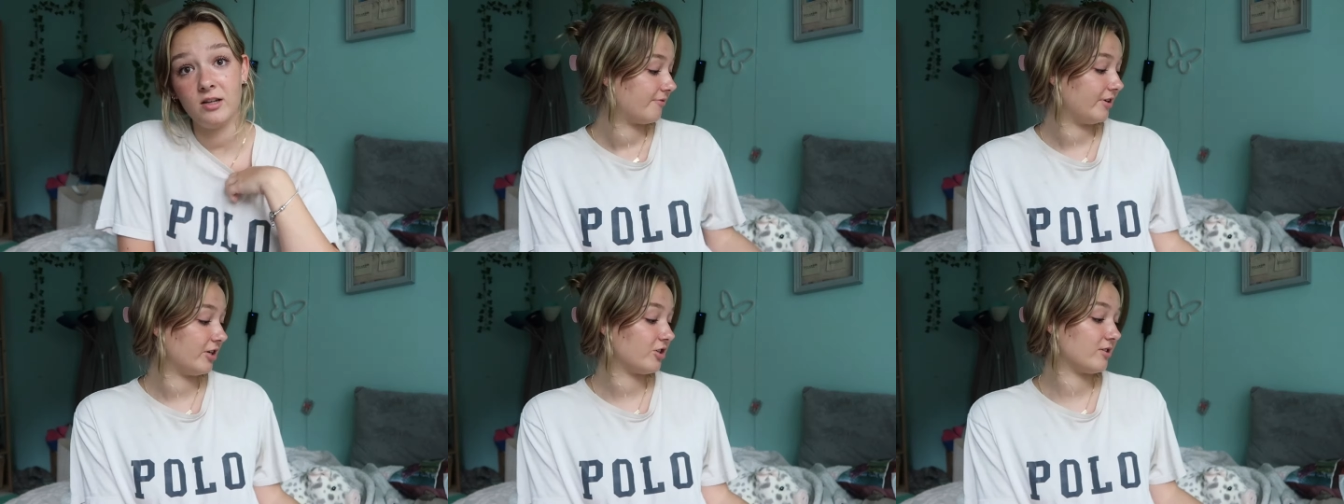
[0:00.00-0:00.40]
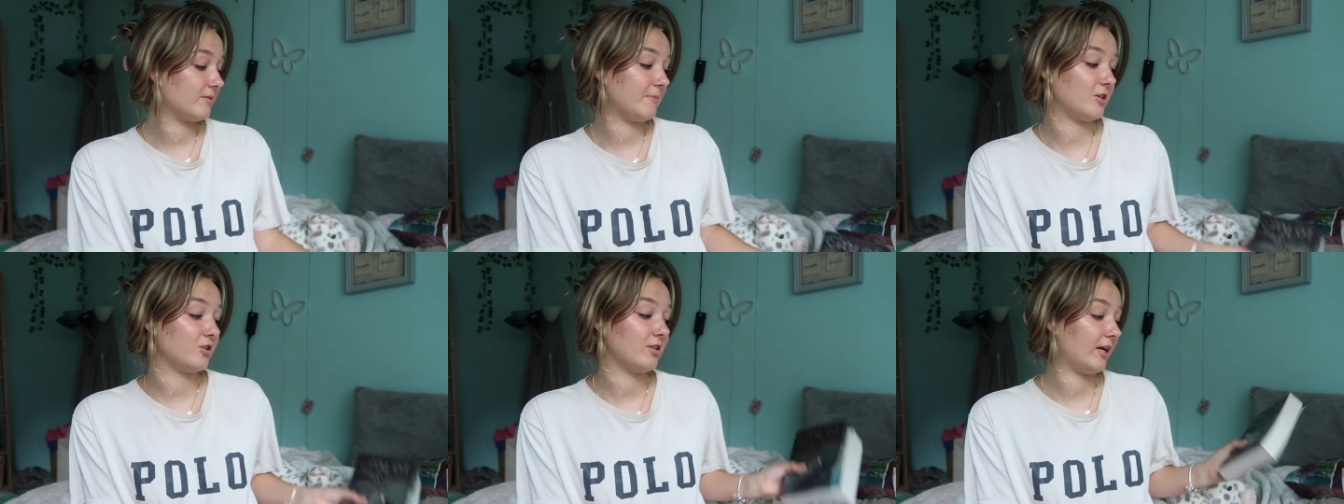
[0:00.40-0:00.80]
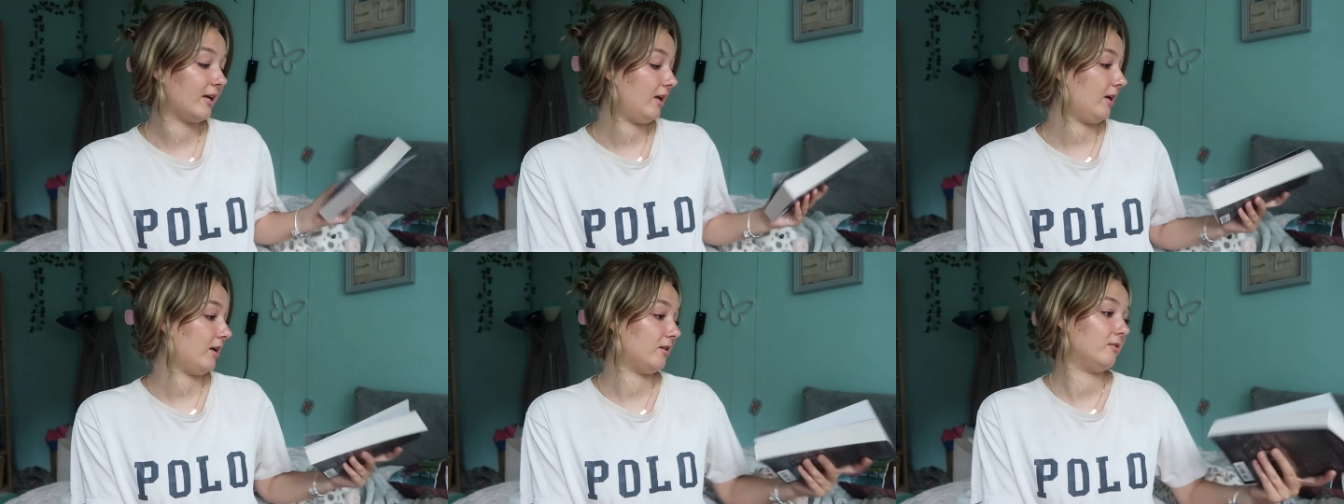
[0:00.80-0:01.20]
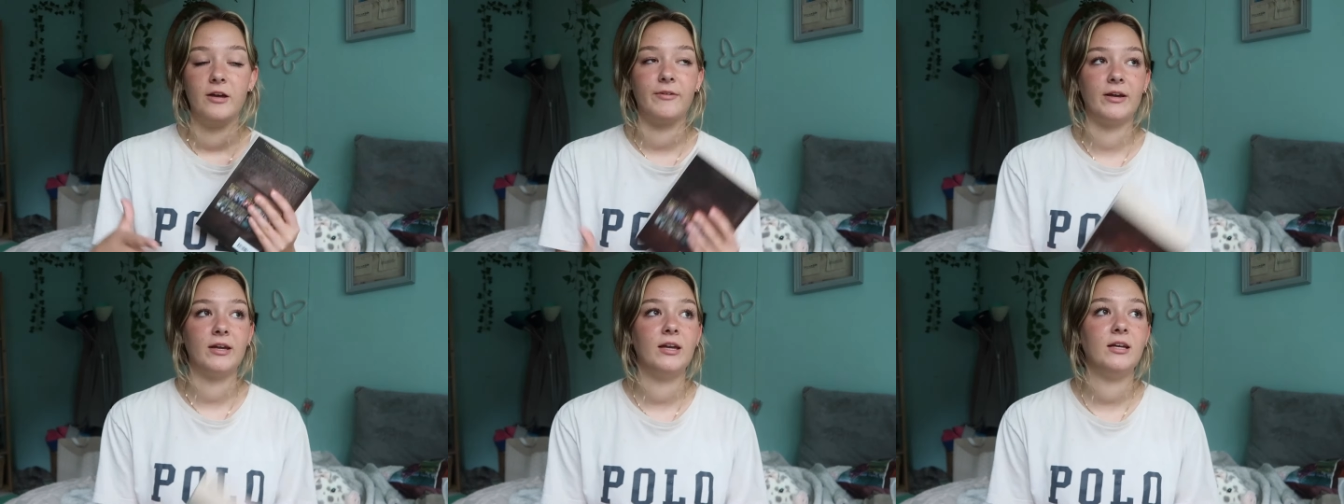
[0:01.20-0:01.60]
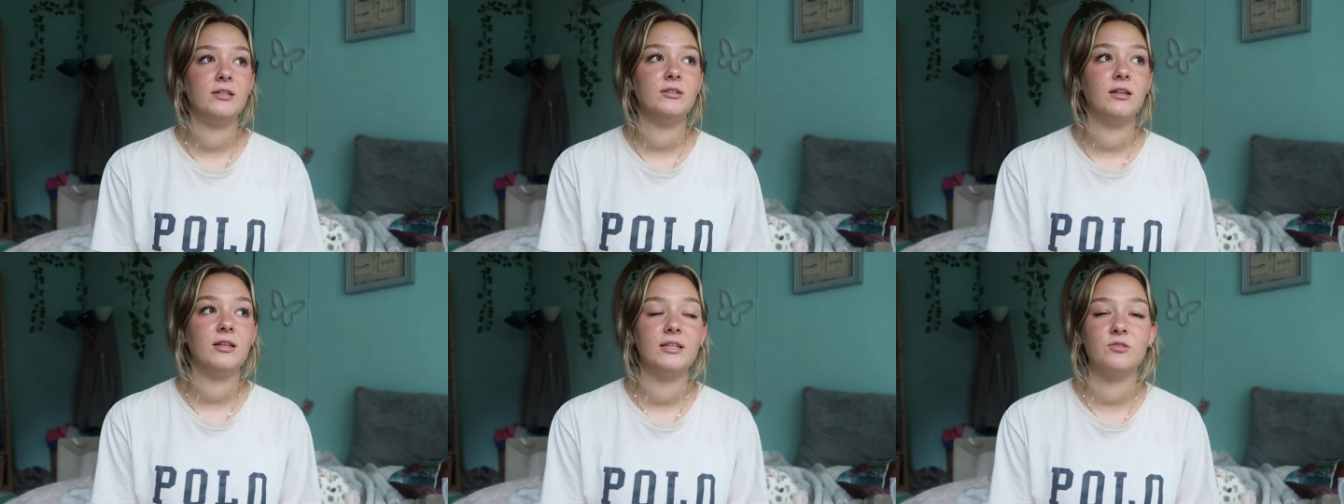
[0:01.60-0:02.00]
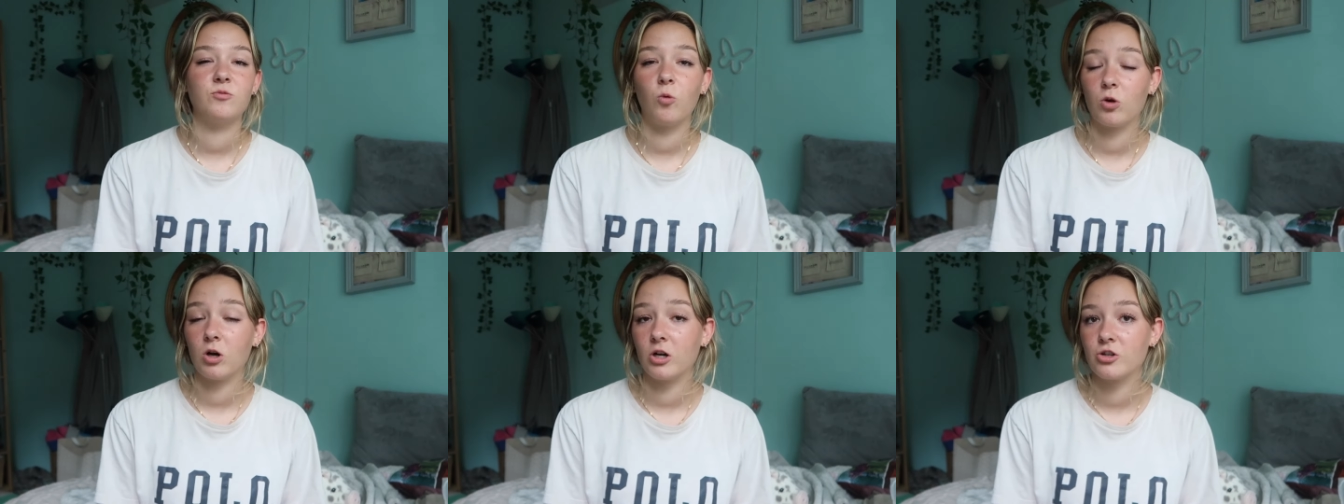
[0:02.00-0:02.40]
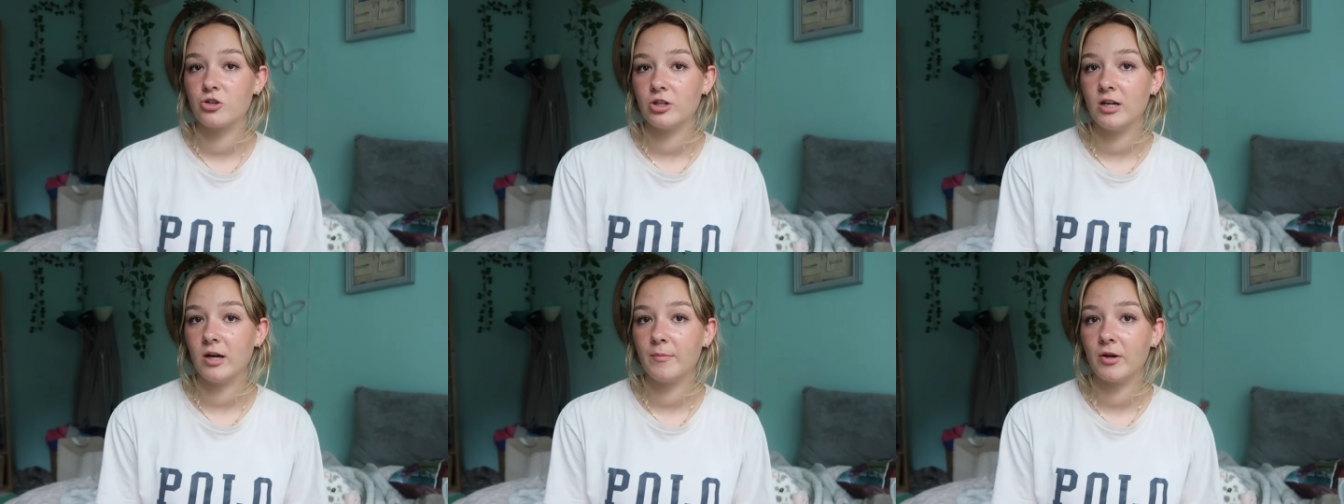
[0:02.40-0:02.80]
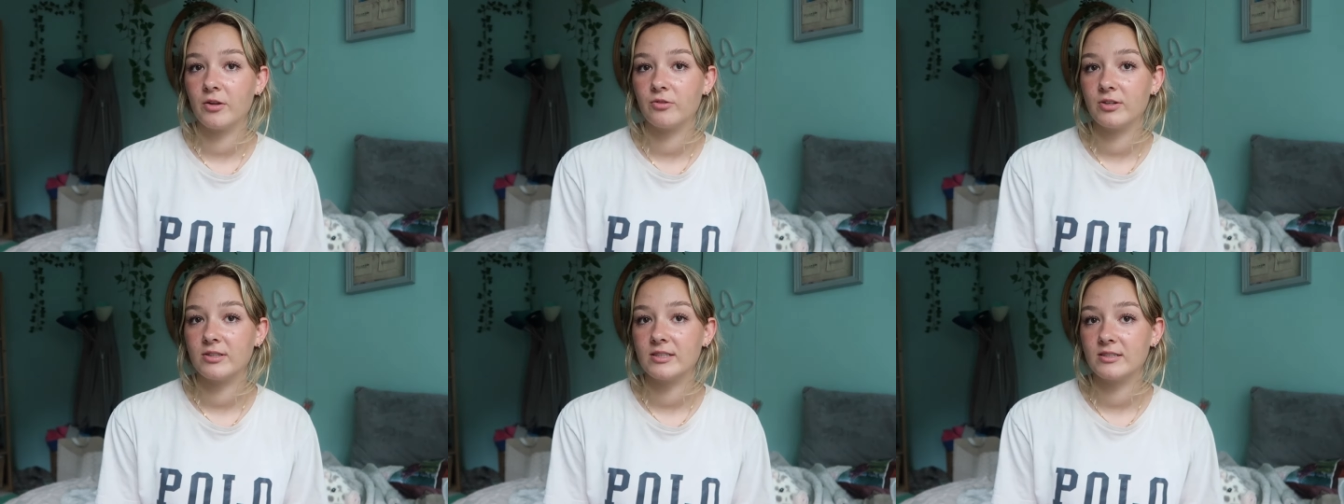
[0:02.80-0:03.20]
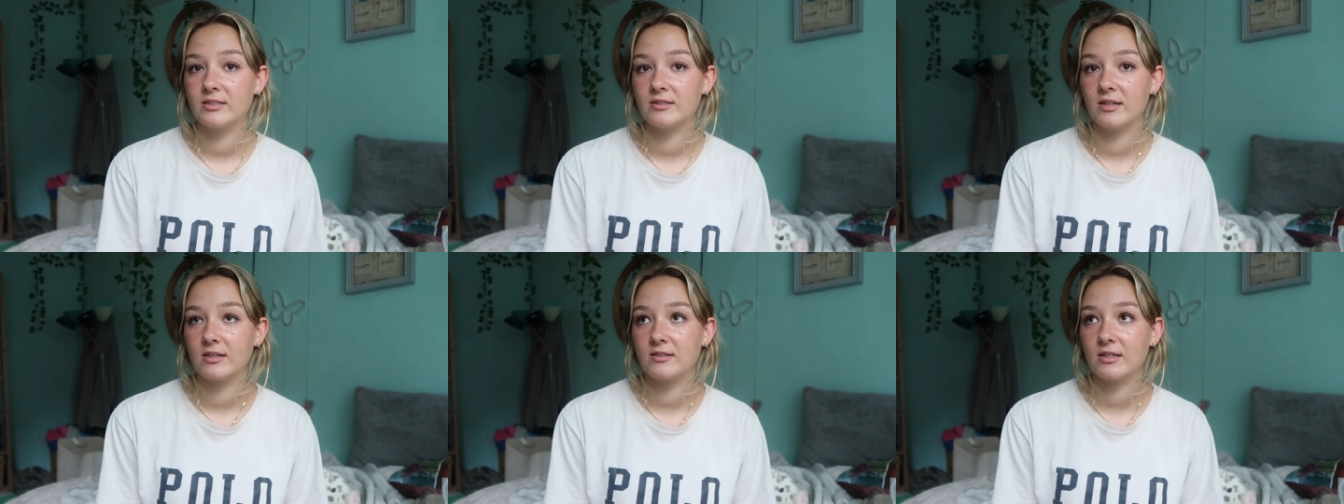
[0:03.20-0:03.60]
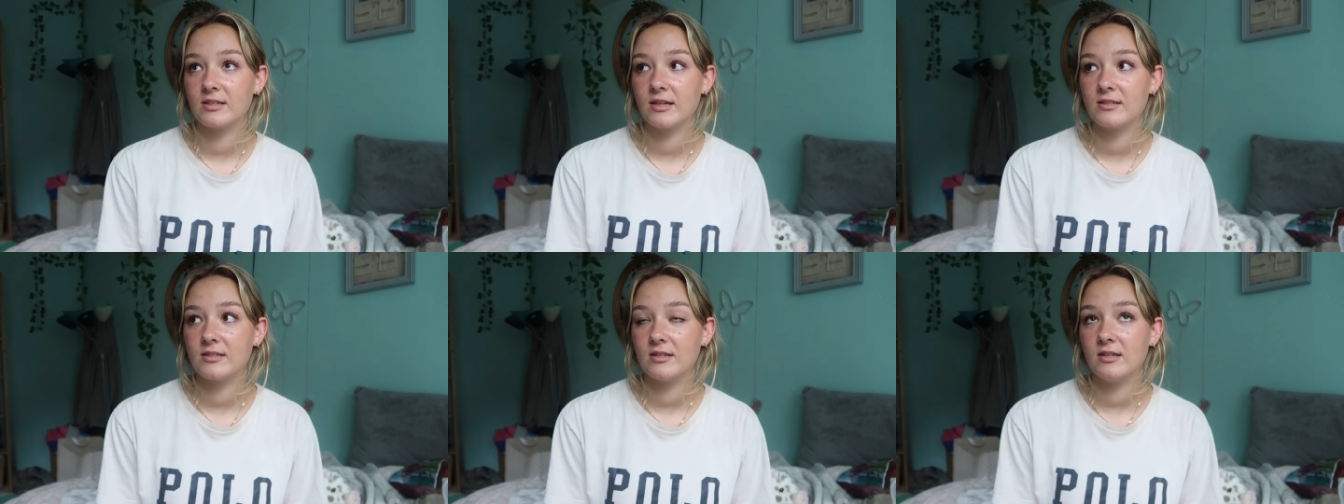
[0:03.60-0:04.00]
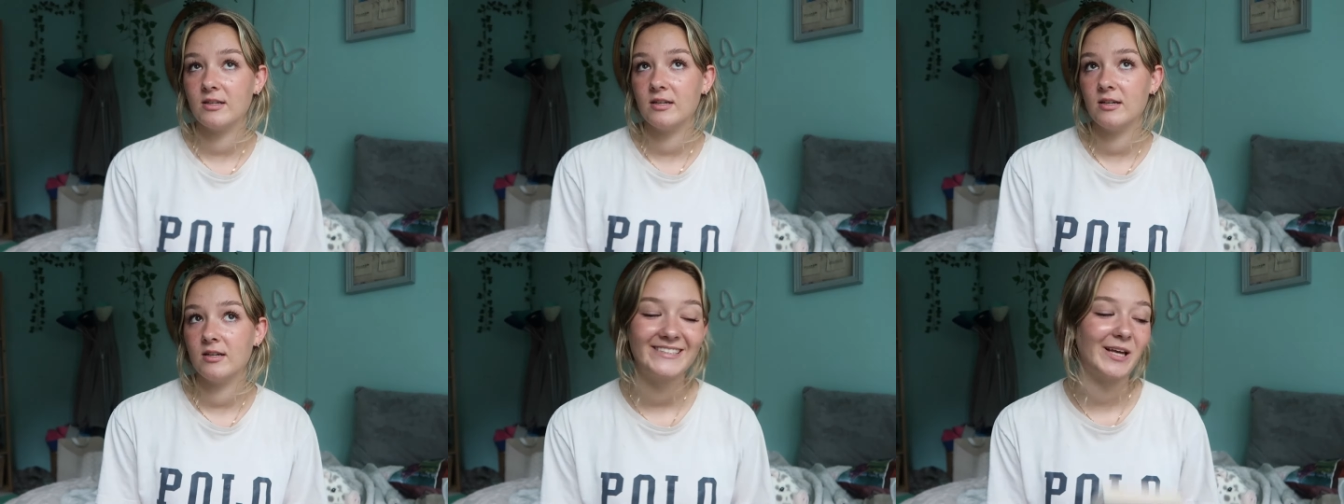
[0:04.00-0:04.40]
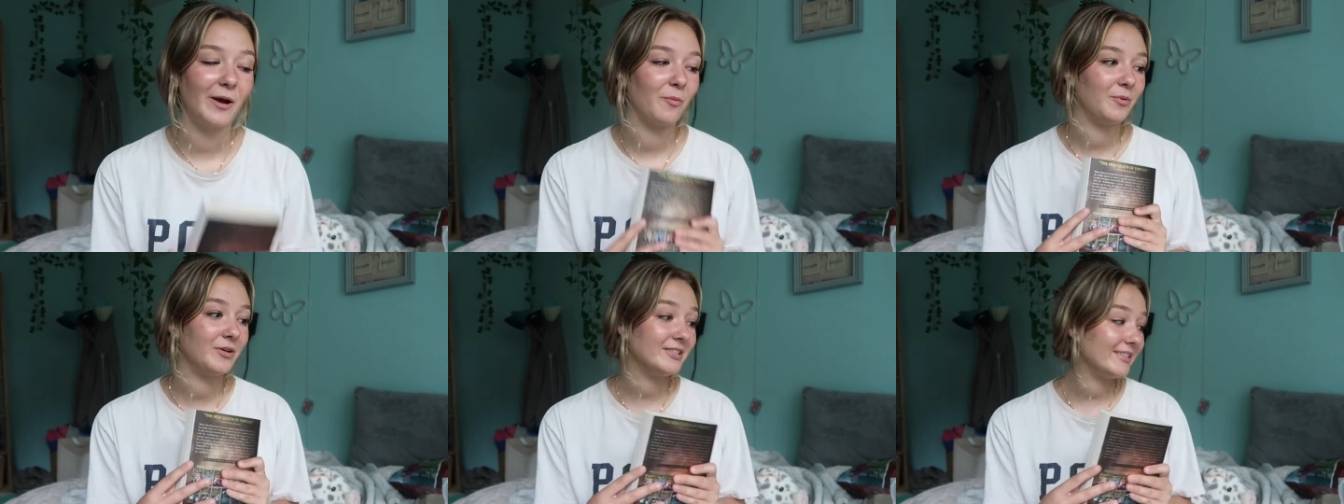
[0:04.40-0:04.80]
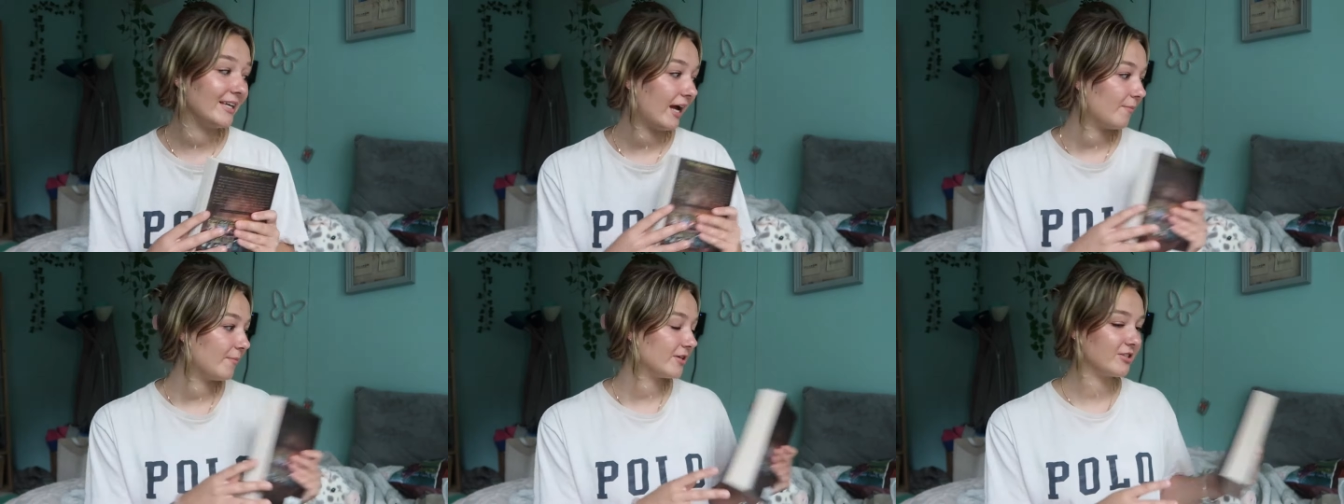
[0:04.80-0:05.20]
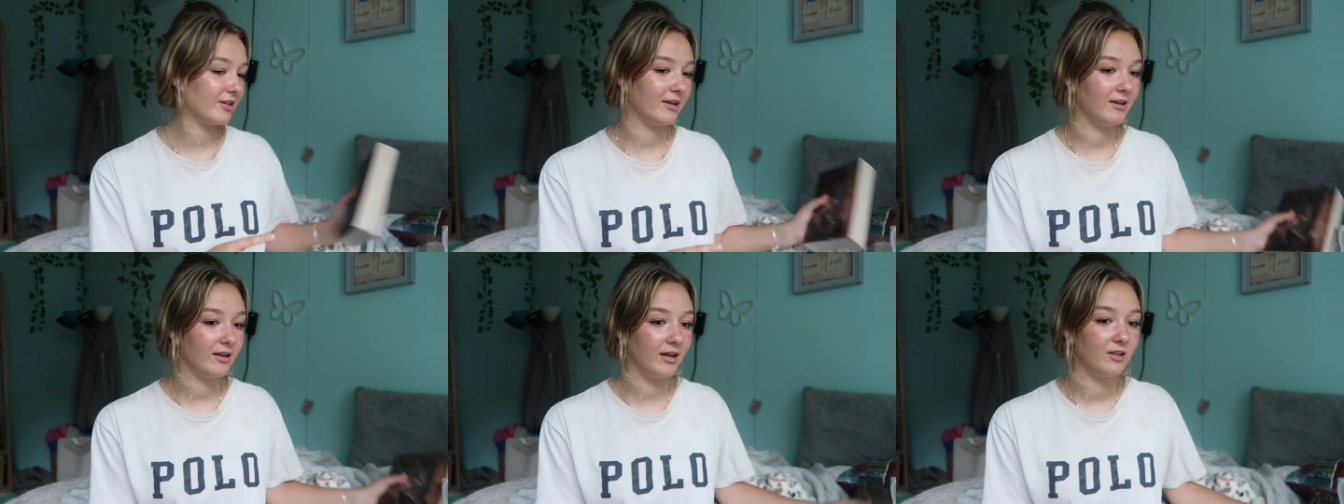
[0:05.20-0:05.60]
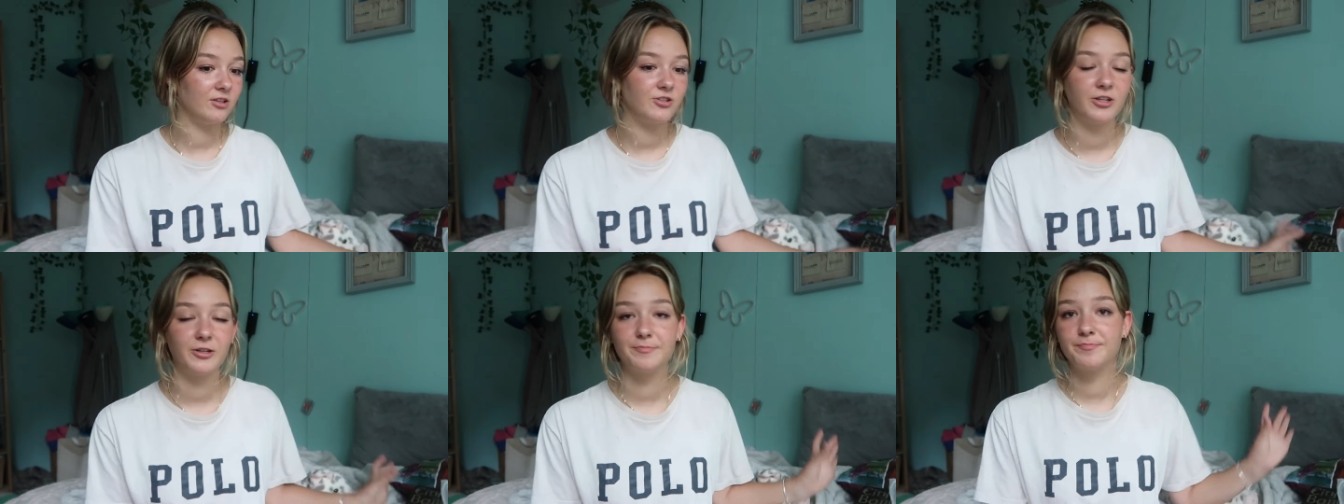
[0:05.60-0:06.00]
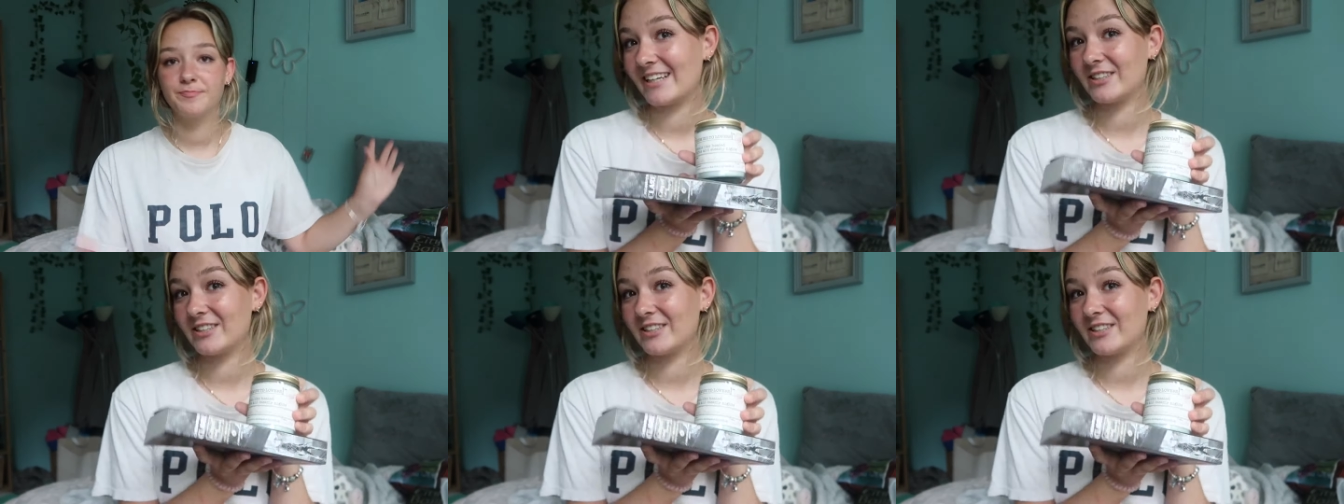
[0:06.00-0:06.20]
to finish as much as I can. If I can get to at least four hundred, I'm on three sixty-six, like I said. So we'll see how much I can get into.